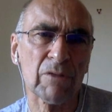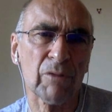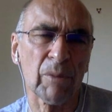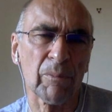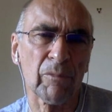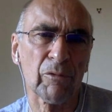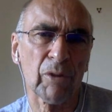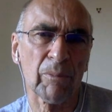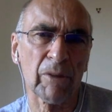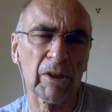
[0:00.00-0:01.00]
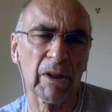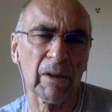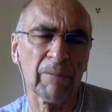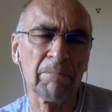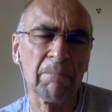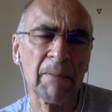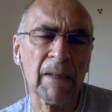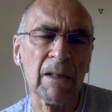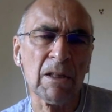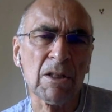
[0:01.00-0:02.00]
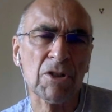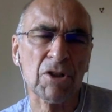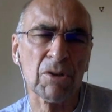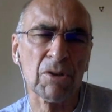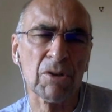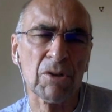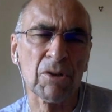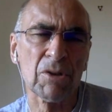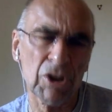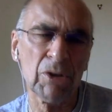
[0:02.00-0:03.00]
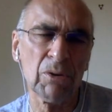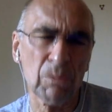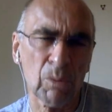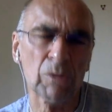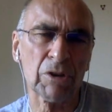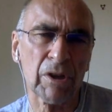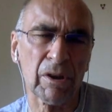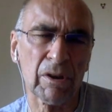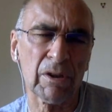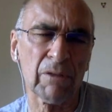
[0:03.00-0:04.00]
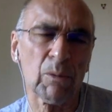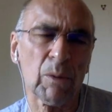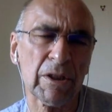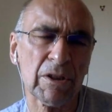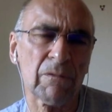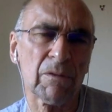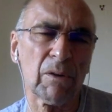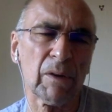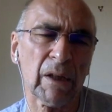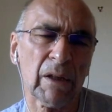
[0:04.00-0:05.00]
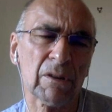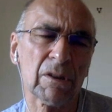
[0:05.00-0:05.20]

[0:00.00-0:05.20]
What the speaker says: from the deal. So there are 2 alternative ways of doing it: